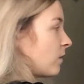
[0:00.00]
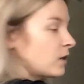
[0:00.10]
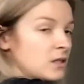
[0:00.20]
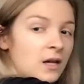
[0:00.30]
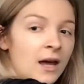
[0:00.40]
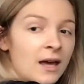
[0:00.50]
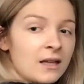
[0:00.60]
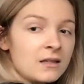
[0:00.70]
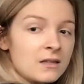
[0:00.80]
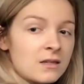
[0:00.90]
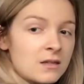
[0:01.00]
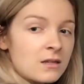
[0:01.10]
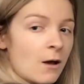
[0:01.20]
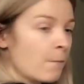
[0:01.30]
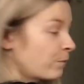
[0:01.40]
the 10s
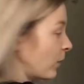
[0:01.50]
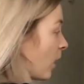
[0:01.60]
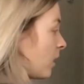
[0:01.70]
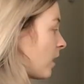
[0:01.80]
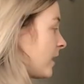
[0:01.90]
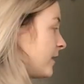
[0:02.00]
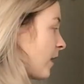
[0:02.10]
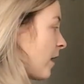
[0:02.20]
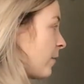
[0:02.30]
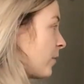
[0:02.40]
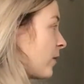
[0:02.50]
are lined up